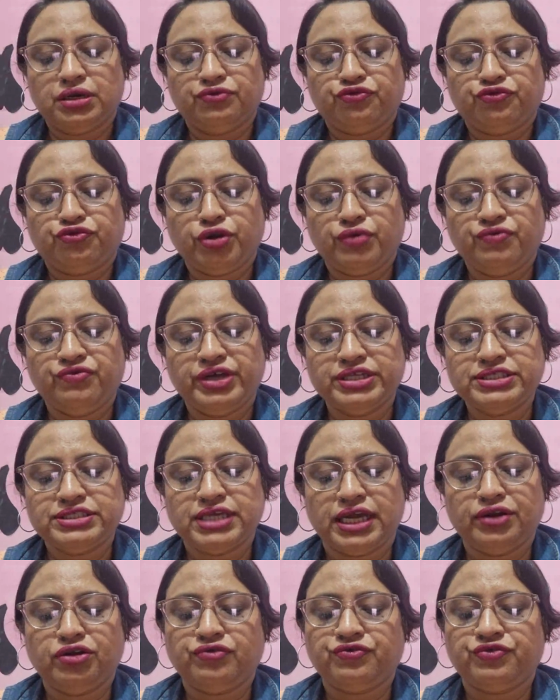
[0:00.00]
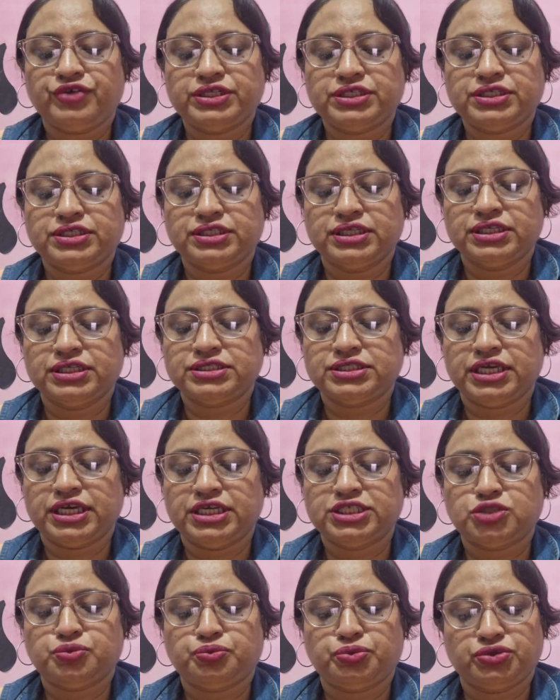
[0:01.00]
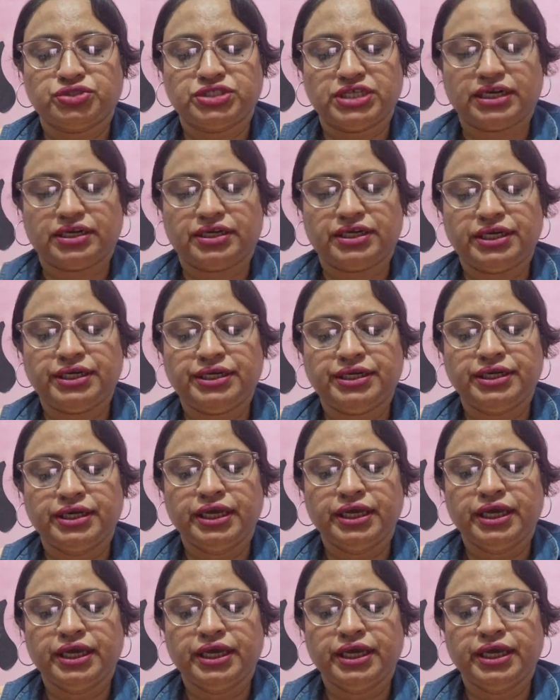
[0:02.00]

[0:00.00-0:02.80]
From one side of it, the stage projected.